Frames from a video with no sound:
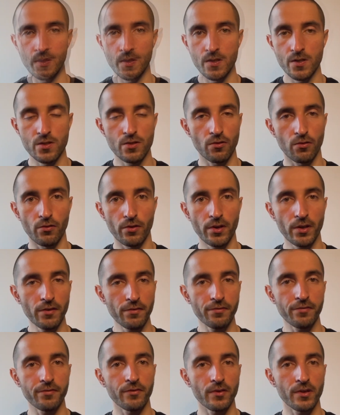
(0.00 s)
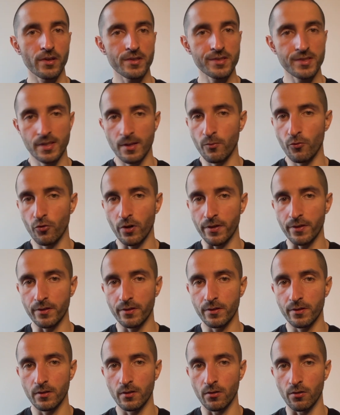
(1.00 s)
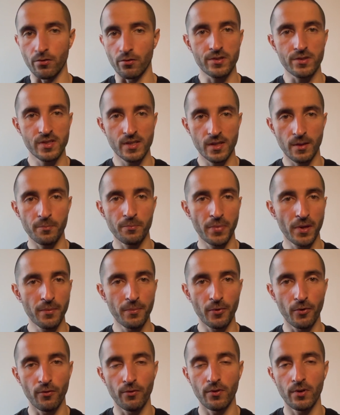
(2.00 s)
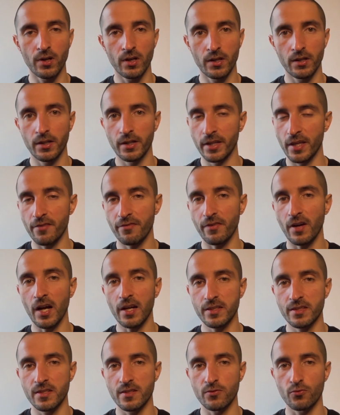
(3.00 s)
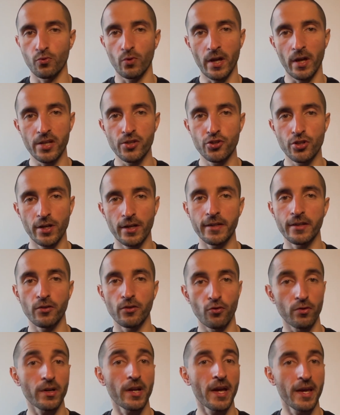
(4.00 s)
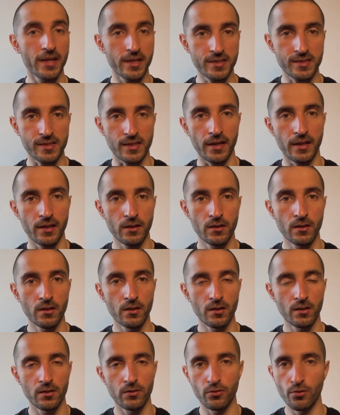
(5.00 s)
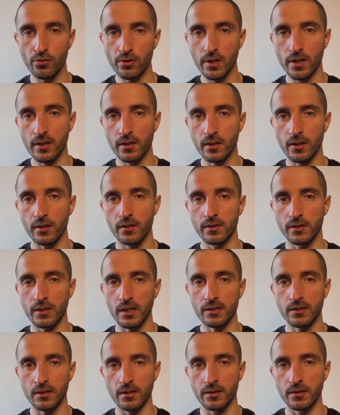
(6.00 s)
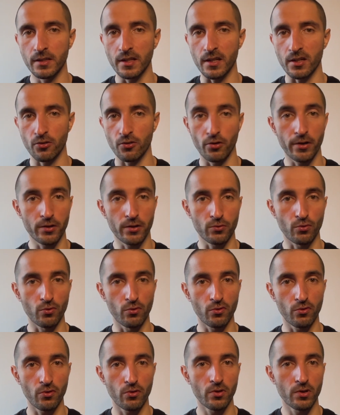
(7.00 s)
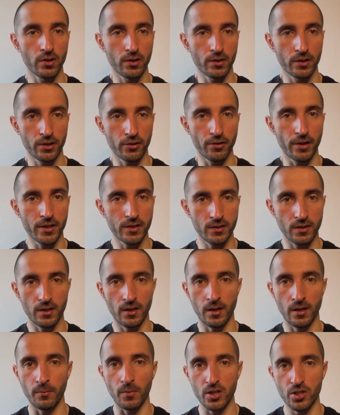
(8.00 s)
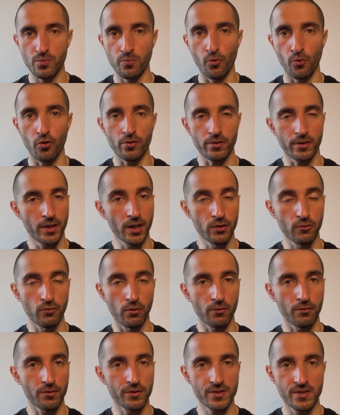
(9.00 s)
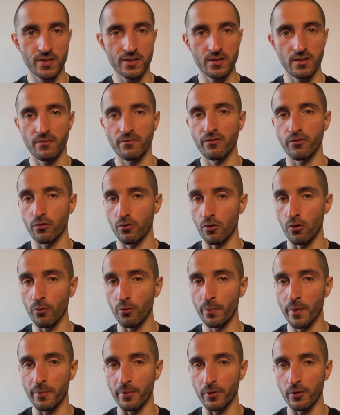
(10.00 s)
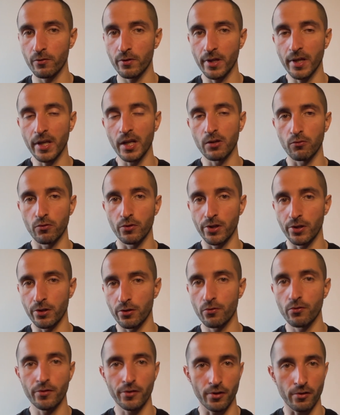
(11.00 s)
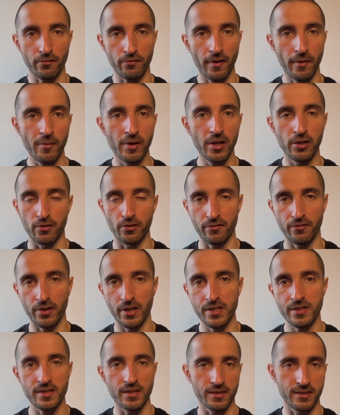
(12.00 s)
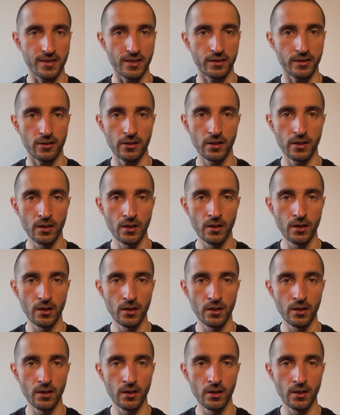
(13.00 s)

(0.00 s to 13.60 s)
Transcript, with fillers: so if someone or some people have access to AGI or ASI, do you think that they're going to create a much more equal system for all people, including you, your family, your friends, etc.?